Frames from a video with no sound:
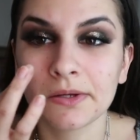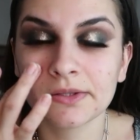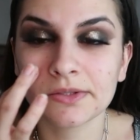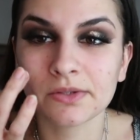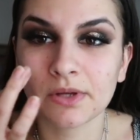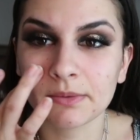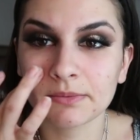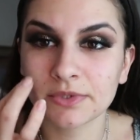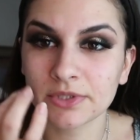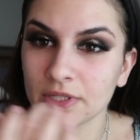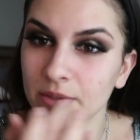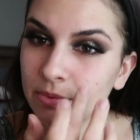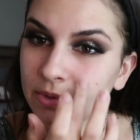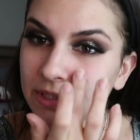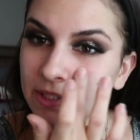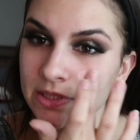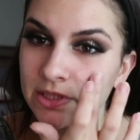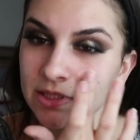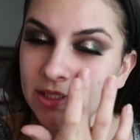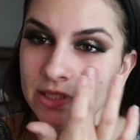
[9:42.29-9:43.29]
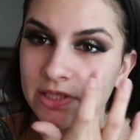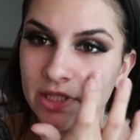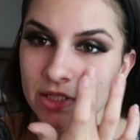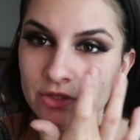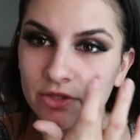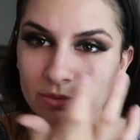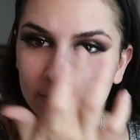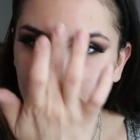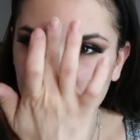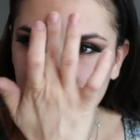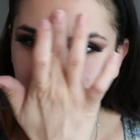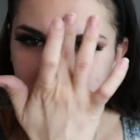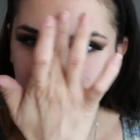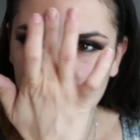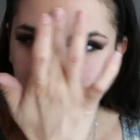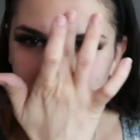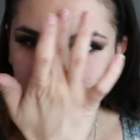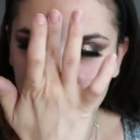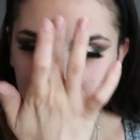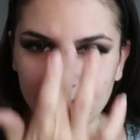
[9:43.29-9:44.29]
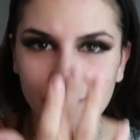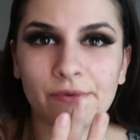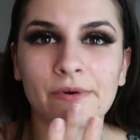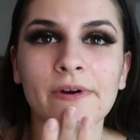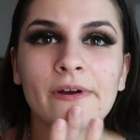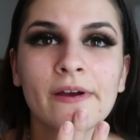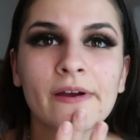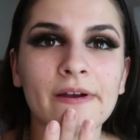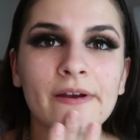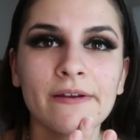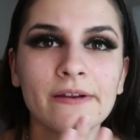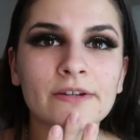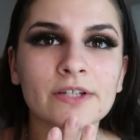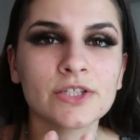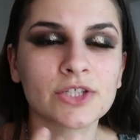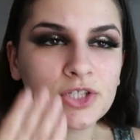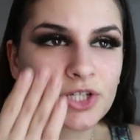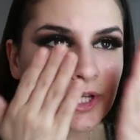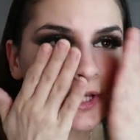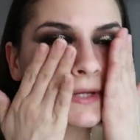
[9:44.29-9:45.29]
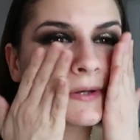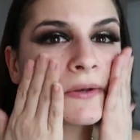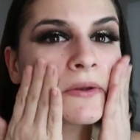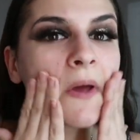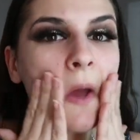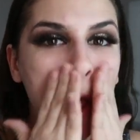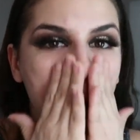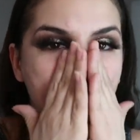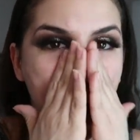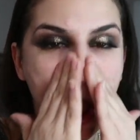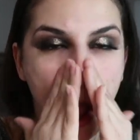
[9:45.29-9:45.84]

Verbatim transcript: So I'm just gonna put this on the center of my face, forehead, and chin.